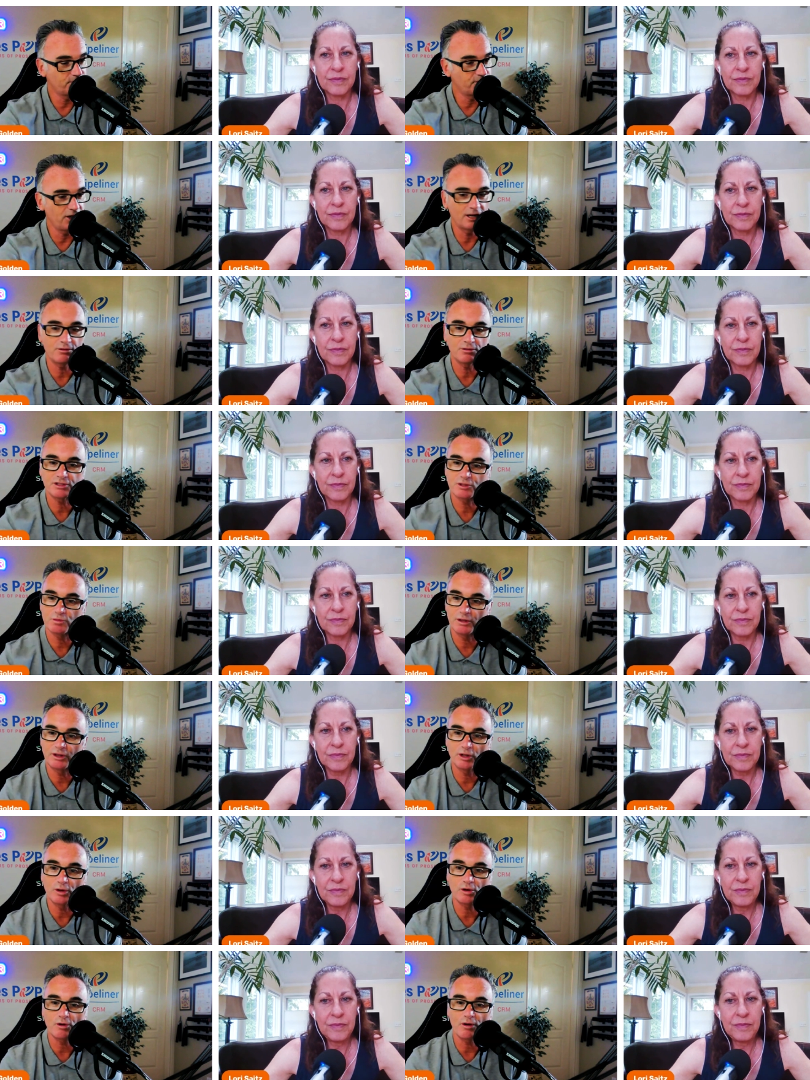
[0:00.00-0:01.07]
Speaker 1: generous with
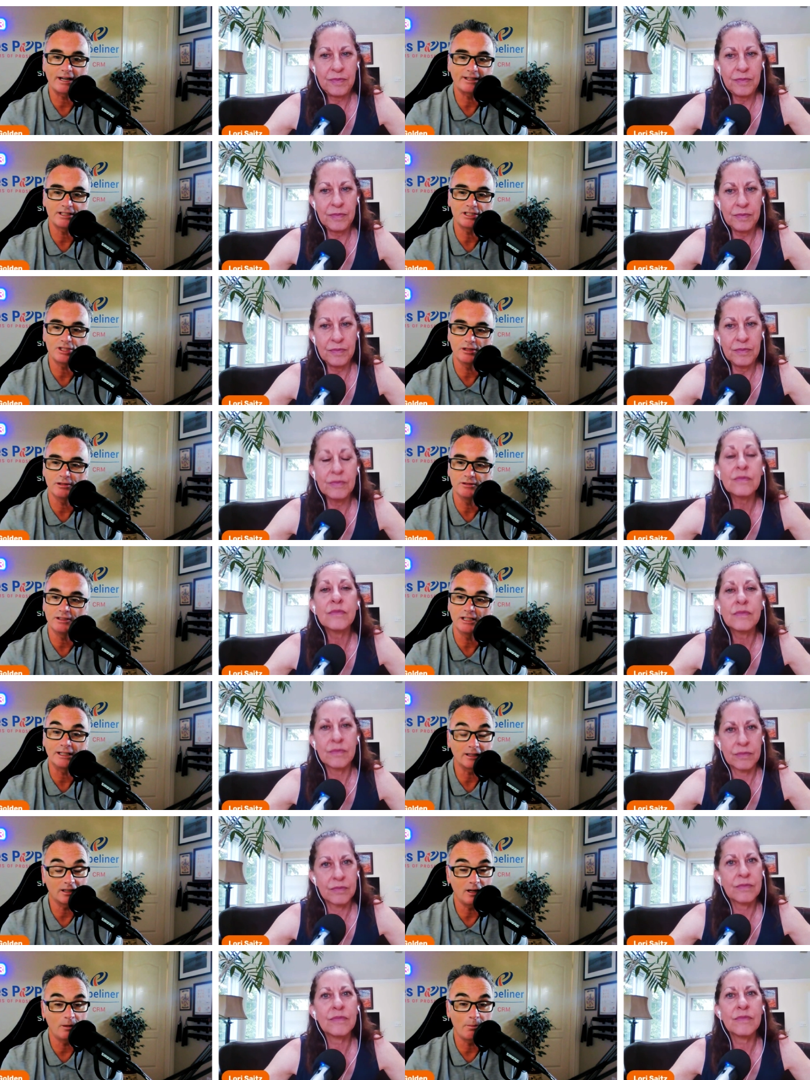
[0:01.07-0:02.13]
your gratitude,
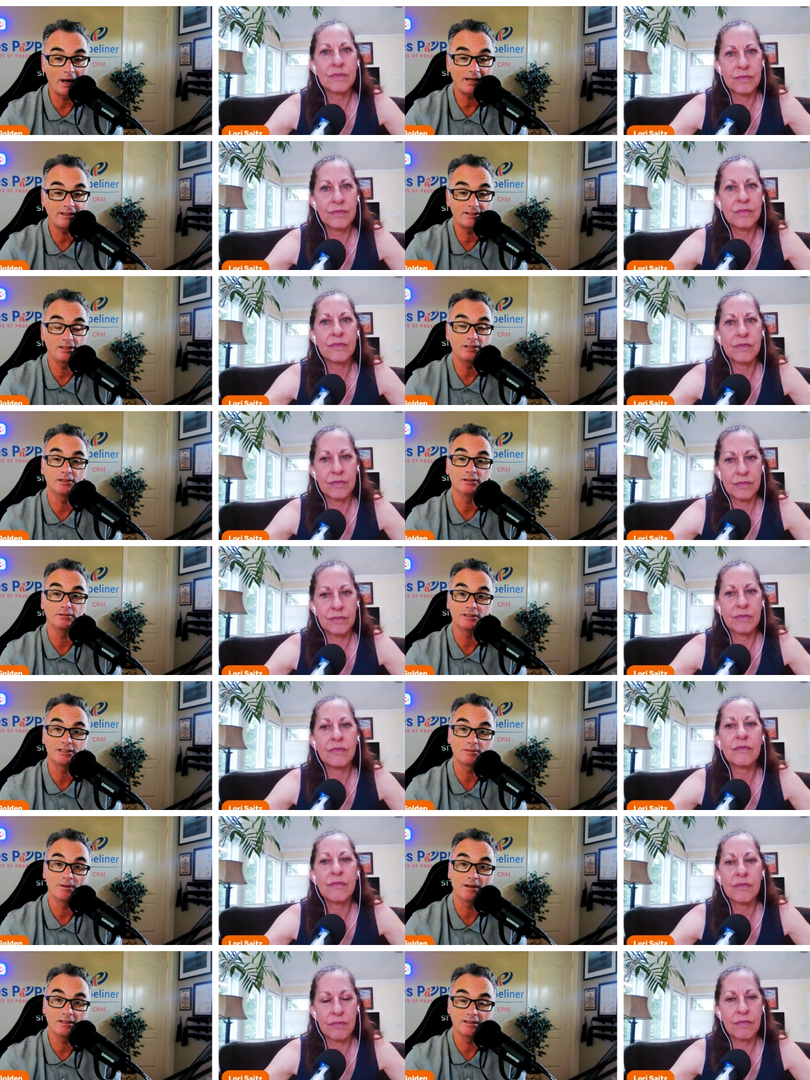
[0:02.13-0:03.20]
it'll come back to you in
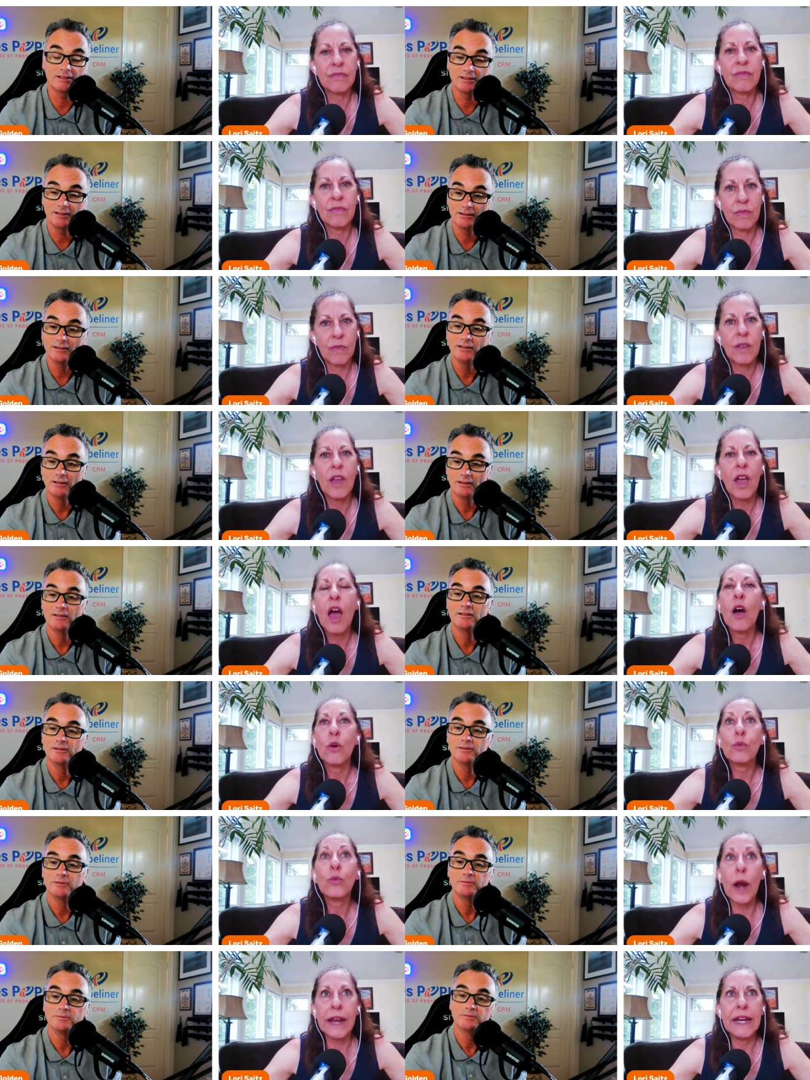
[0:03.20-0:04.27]
spades.
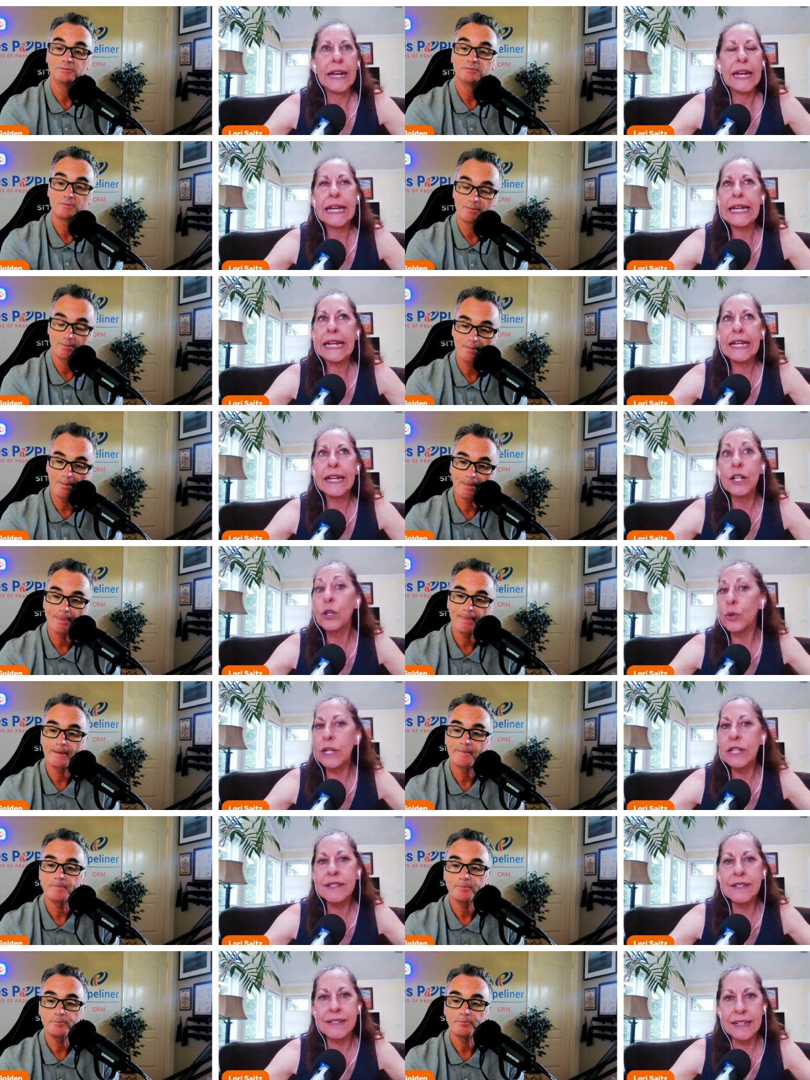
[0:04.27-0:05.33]
Speaker 2: Right. And it
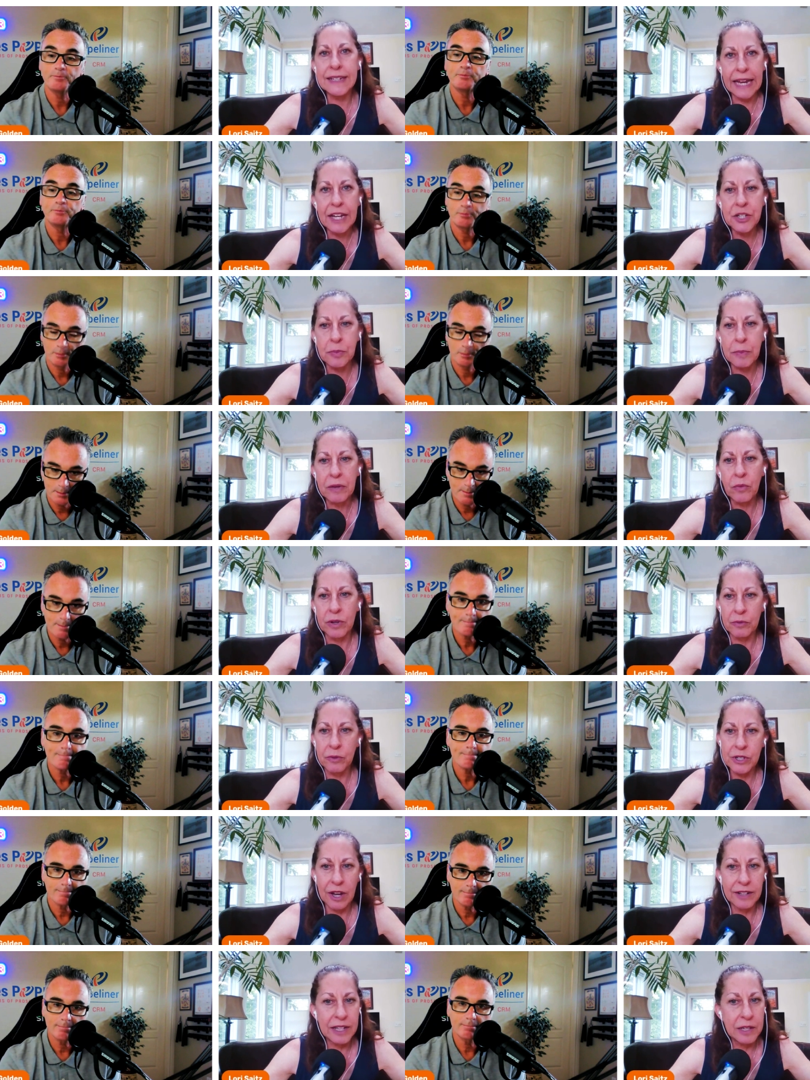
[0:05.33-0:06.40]
increases engagement when we're
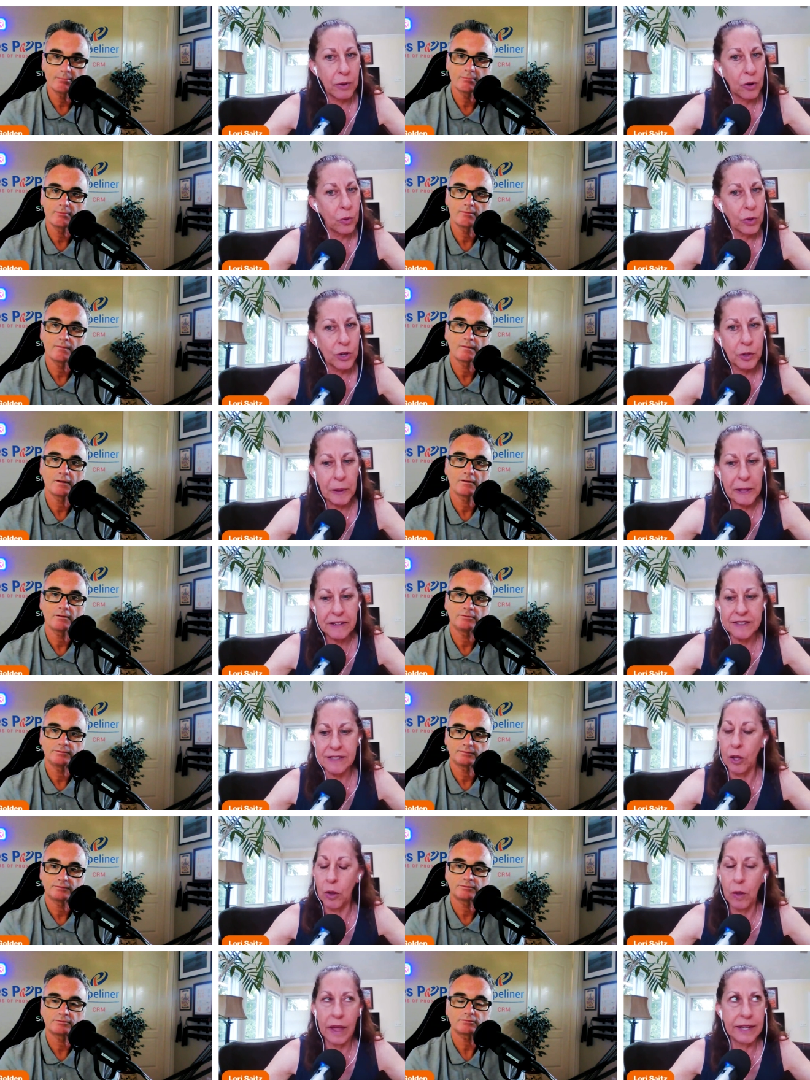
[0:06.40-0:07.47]
talking mm-hmm. about workplace
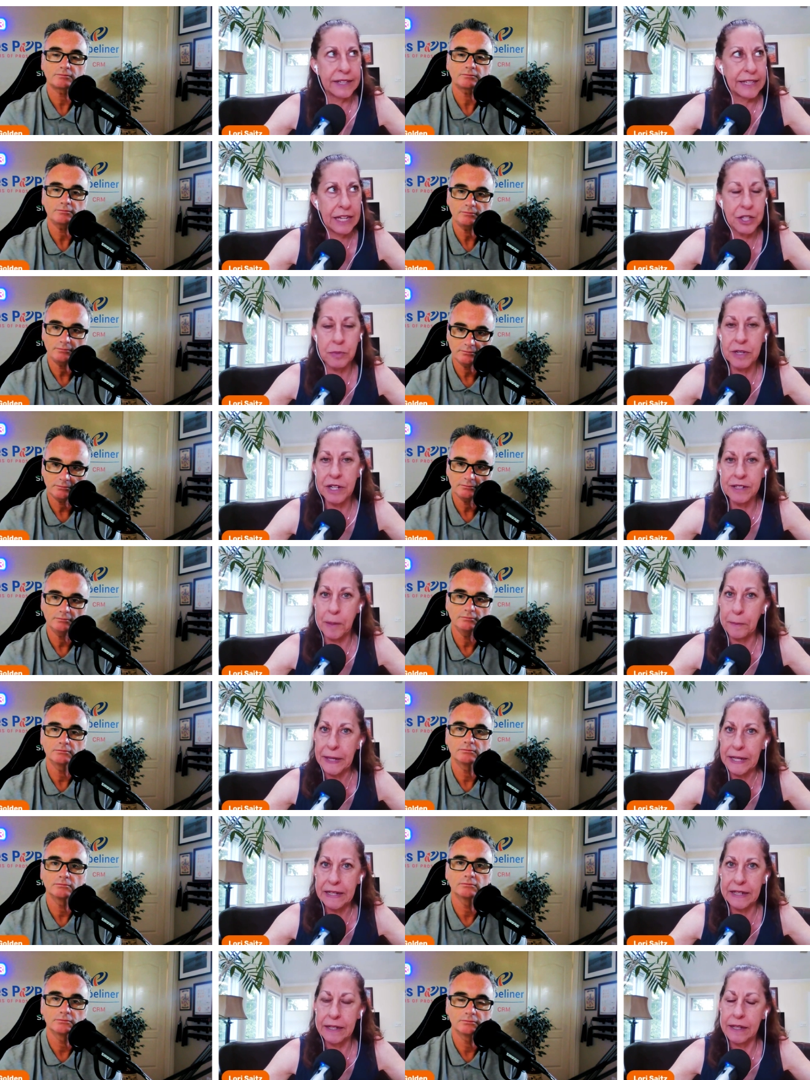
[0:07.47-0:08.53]
and engagement is a
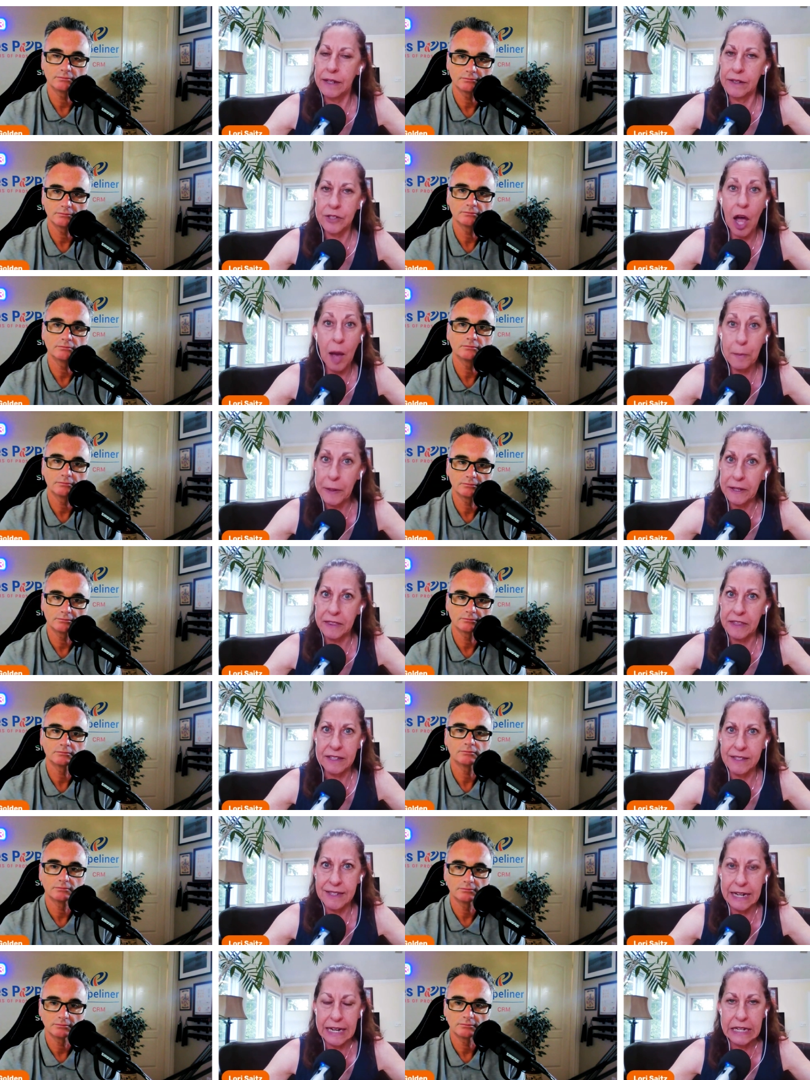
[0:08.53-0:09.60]
big topic
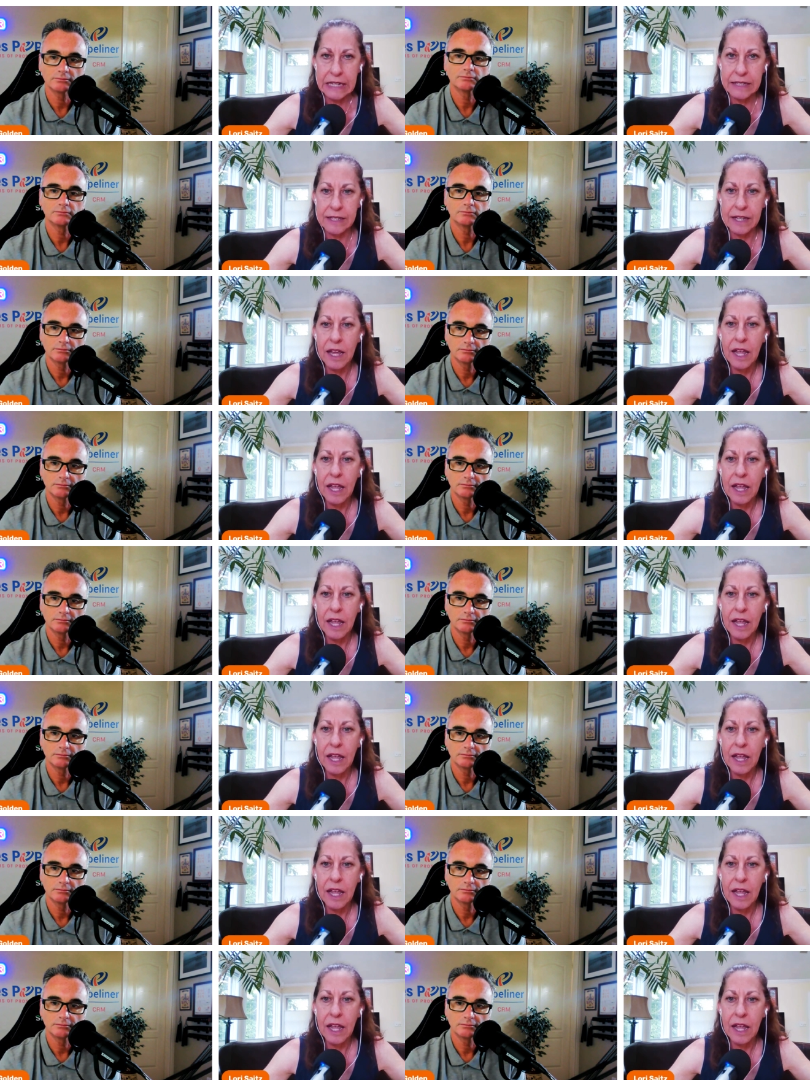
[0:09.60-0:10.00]
these days